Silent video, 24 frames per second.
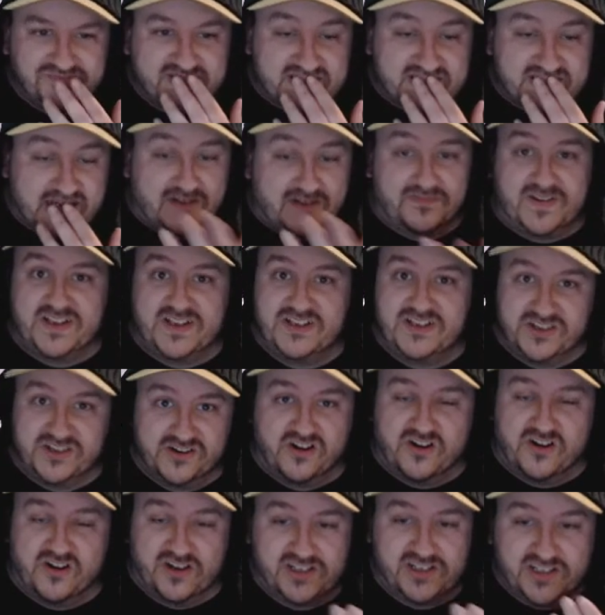Southend
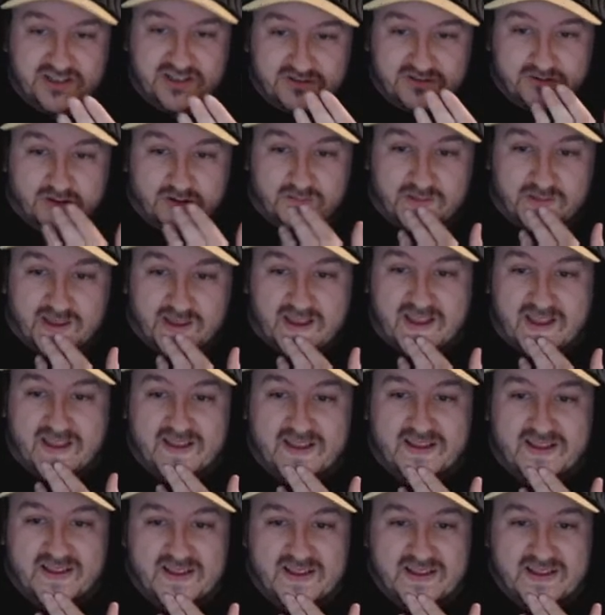United are up there.